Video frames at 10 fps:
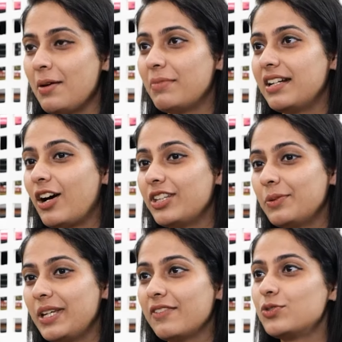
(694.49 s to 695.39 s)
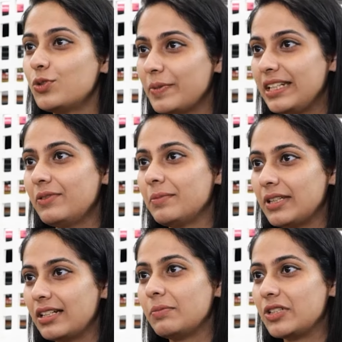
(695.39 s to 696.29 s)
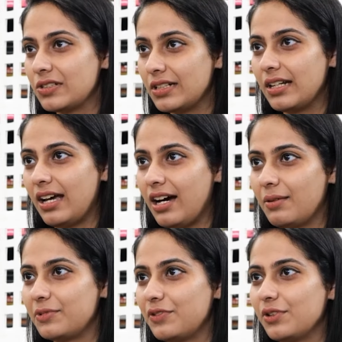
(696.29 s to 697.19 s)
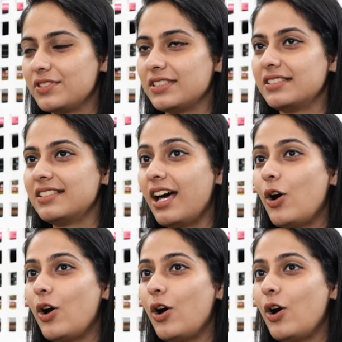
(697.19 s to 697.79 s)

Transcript: But now that we have so many women commissioned in the armed forces,